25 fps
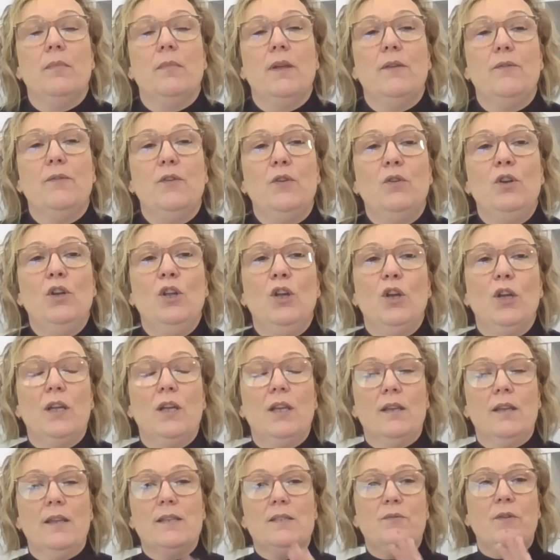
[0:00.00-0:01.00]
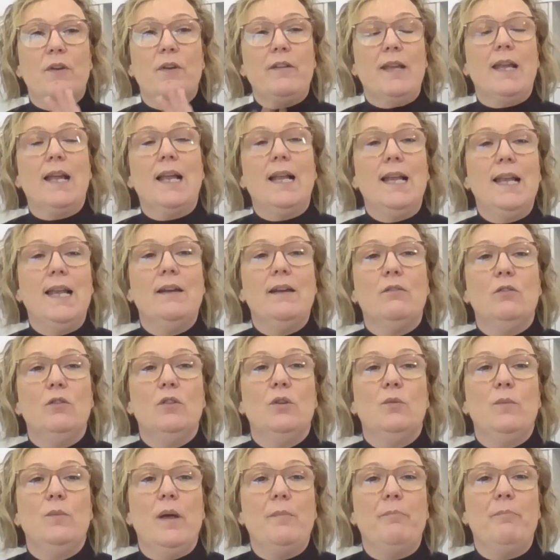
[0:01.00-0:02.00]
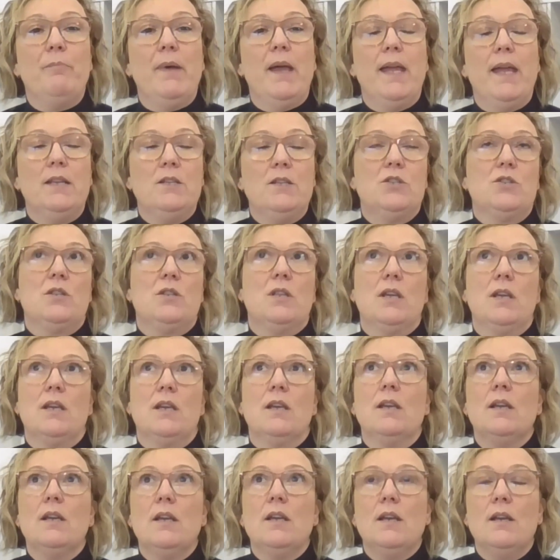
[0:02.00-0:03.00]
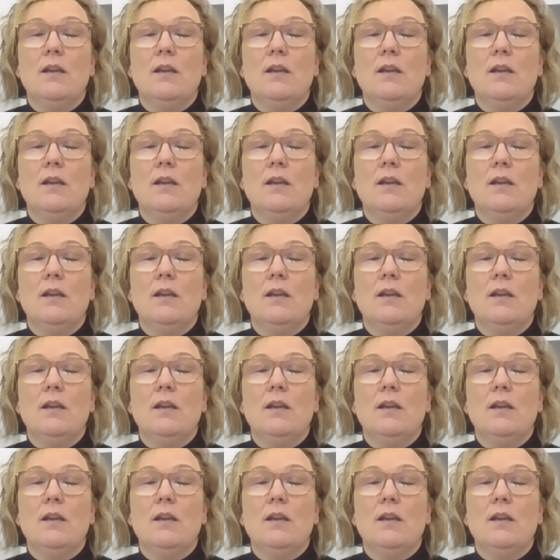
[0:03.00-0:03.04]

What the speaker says: if you look, it's very clear on the webpage that